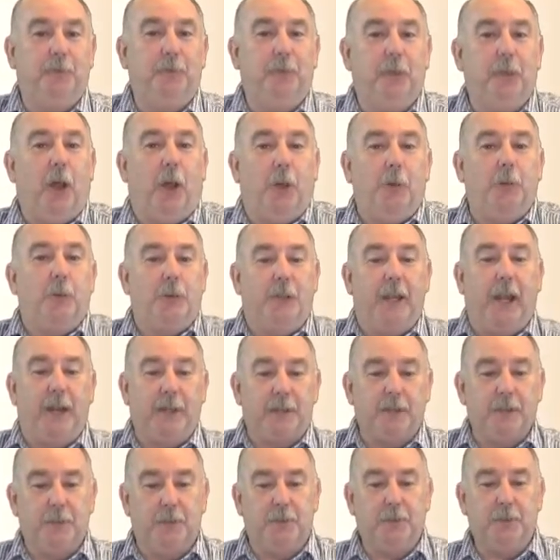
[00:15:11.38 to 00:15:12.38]
load
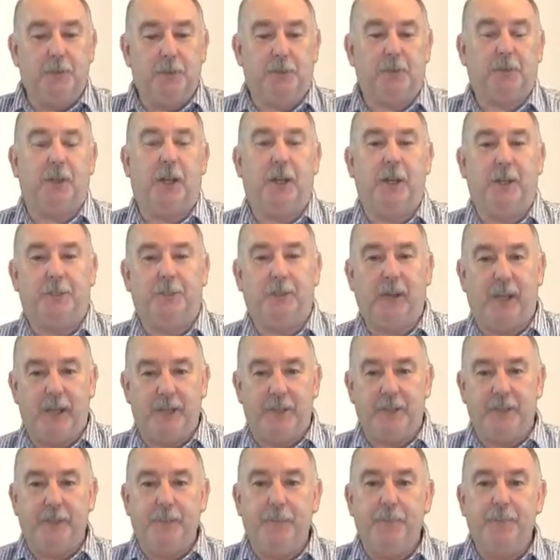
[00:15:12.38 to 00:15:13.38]
reduction
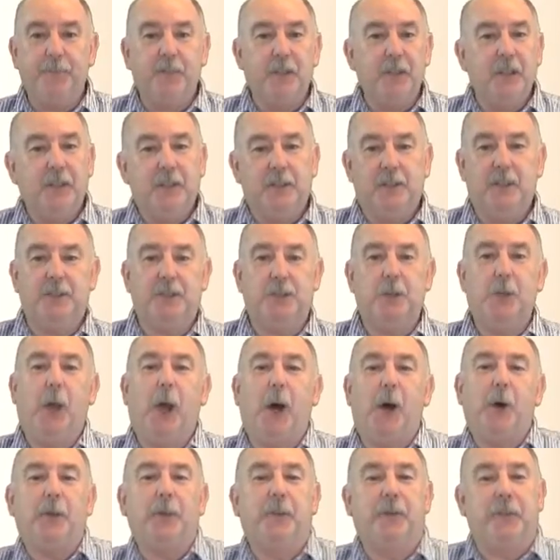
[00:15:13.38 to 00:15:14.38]
strategy. Tissue
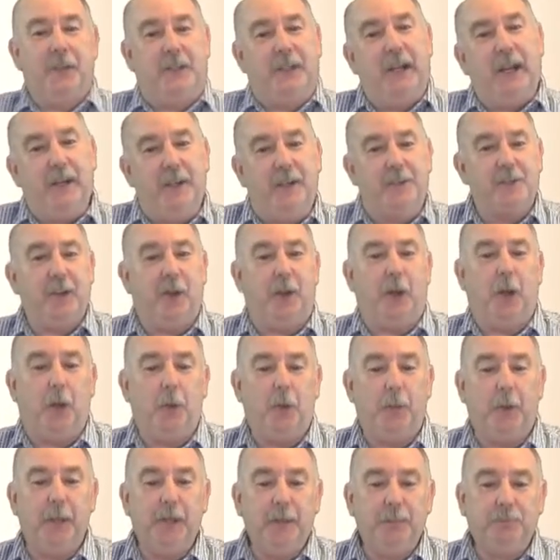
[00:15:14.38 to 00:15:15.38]
health if the tendon is not
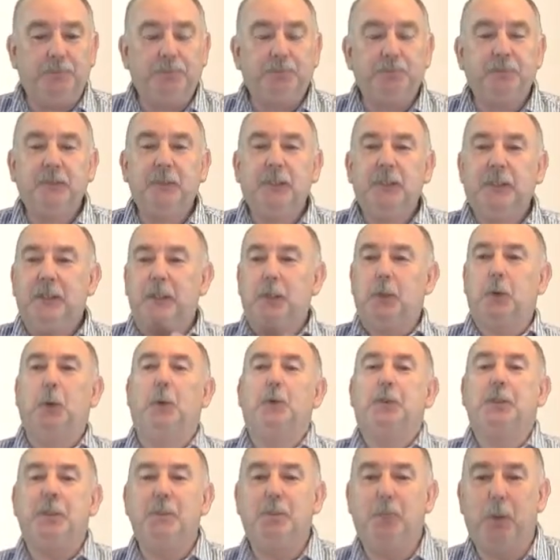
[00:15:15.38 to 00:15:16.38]
healthy, and of
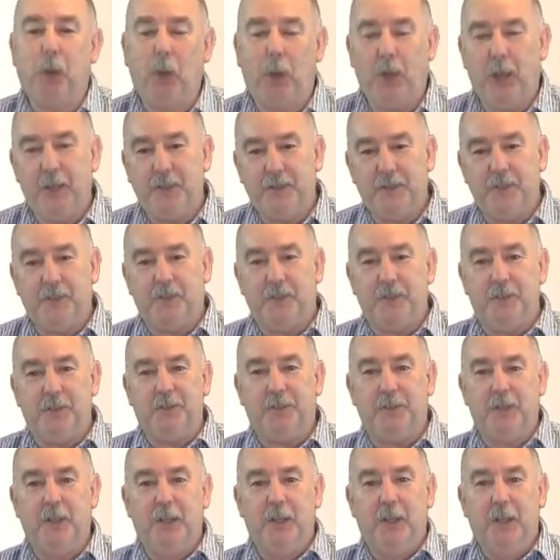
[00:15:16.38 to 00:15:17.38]
course compliance
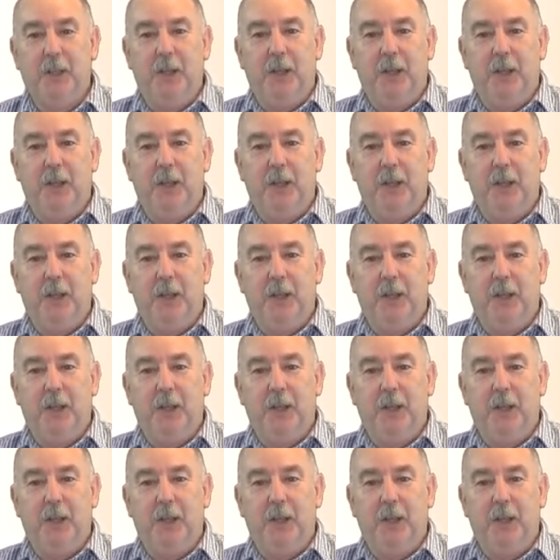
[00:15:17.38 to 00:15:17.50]
issues.